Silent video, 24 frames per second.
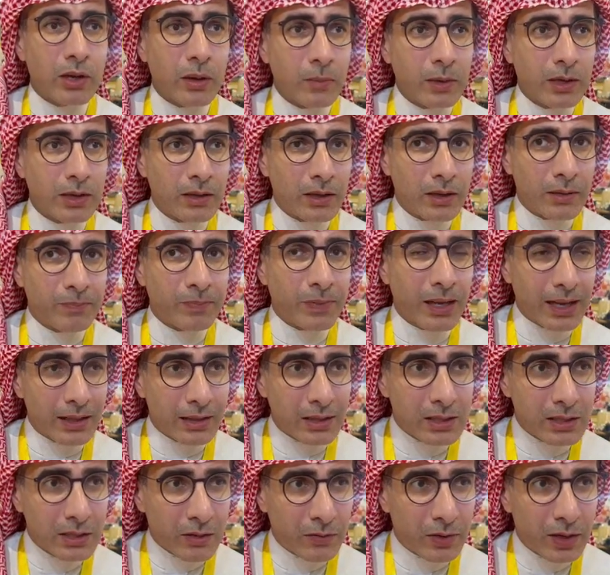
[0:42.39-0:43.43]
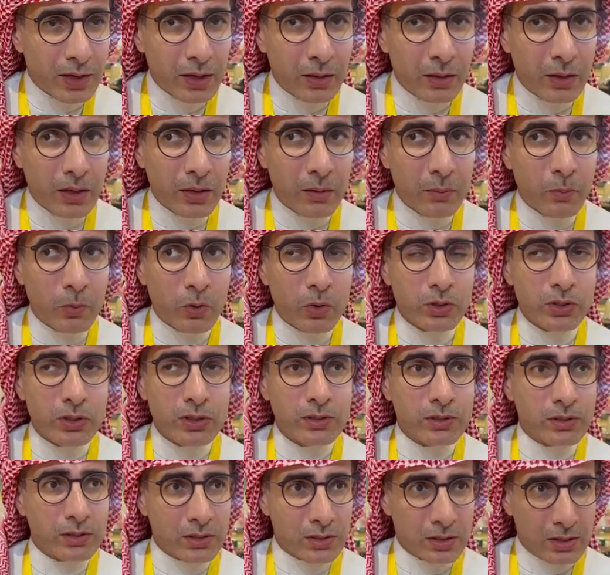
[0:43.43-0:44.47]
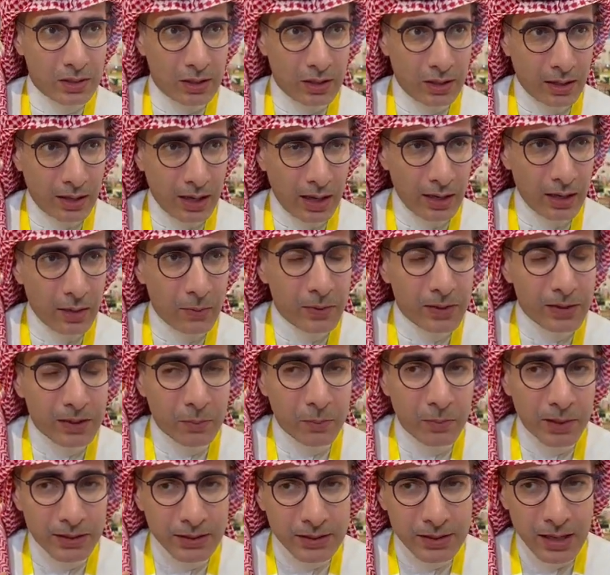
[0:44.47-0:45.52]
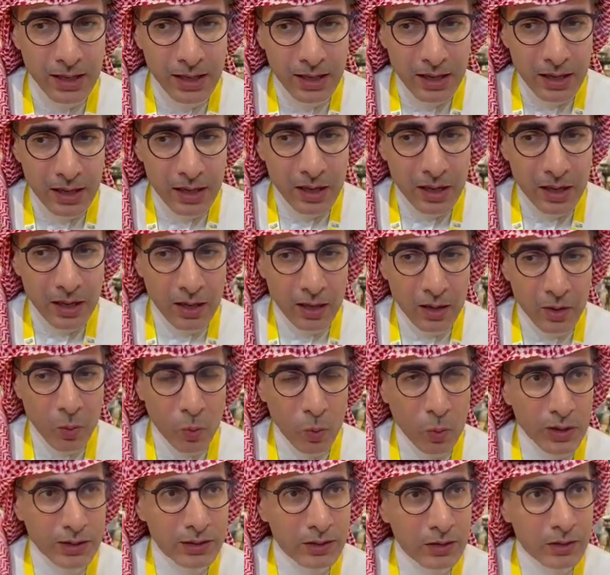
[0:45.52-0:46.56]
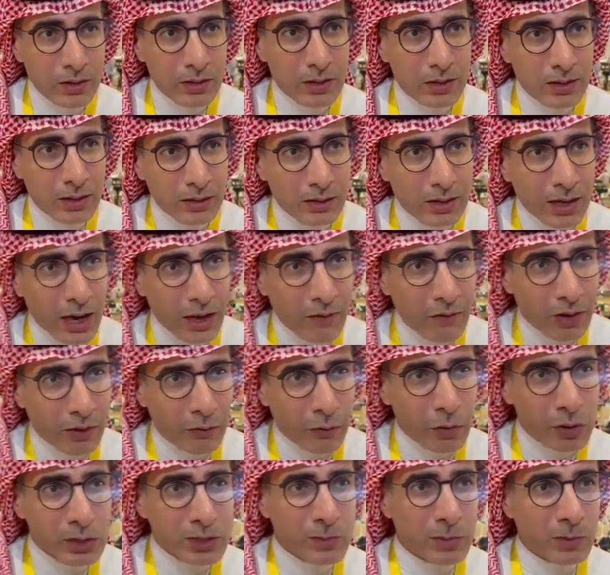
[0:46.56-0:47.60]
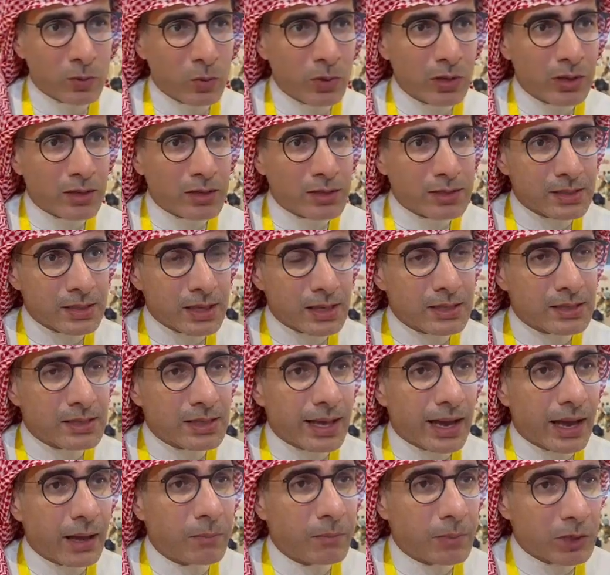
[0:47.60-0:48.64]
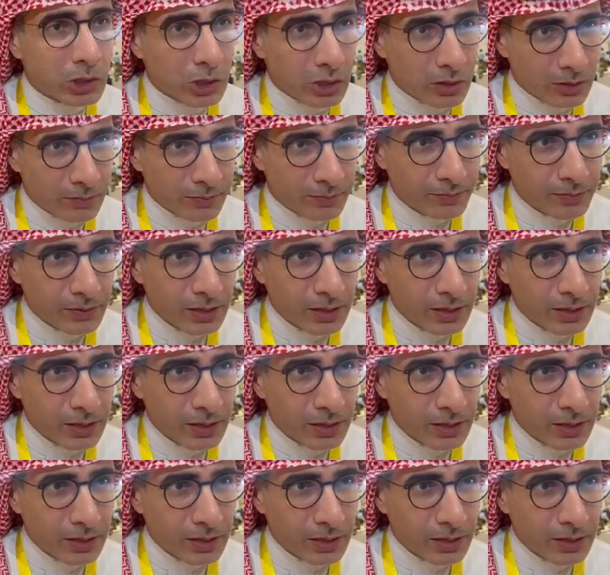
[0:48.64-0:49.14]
I mean, that is a very important element, but what the driving force between this is the ambition.